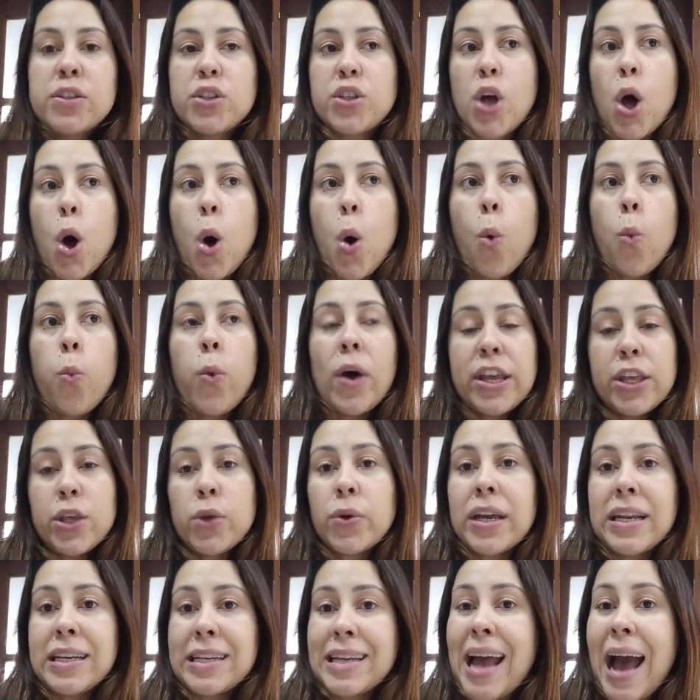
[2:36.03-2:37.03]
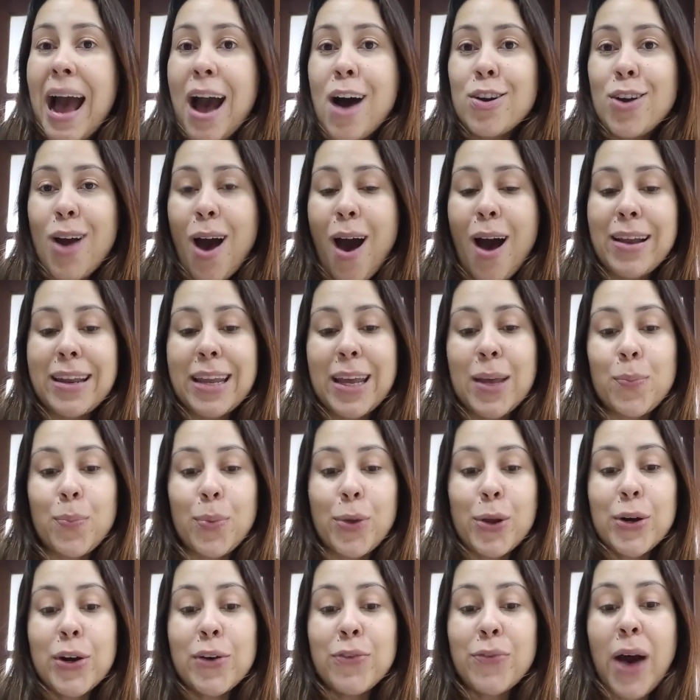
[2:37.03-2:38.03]
So what you can count on in
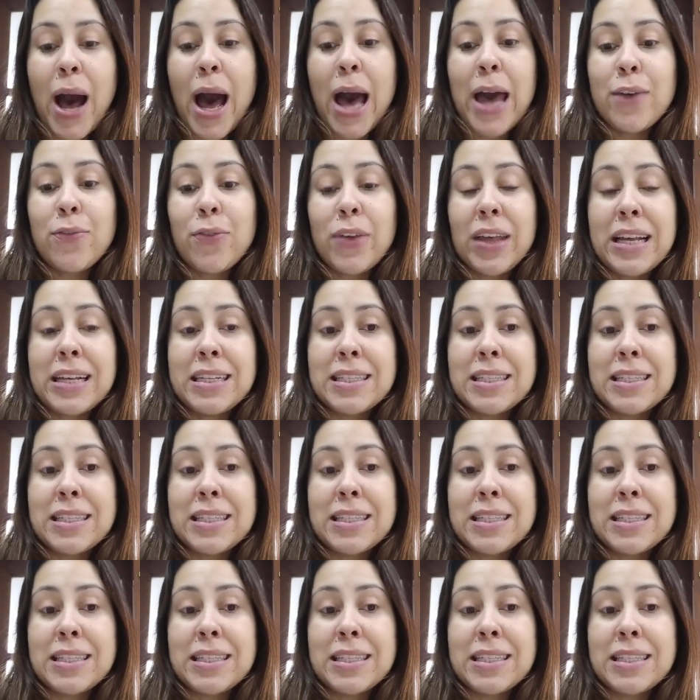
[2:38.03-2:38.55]
Puravive